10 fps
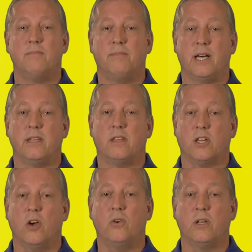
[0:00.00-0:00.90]
but the
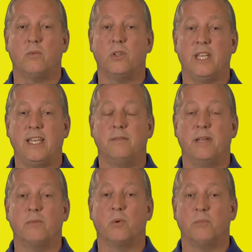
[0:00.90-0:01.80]
coating will need to
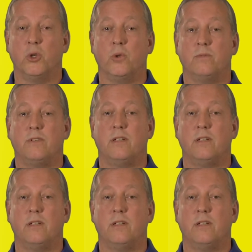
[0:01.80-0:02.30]
be removed.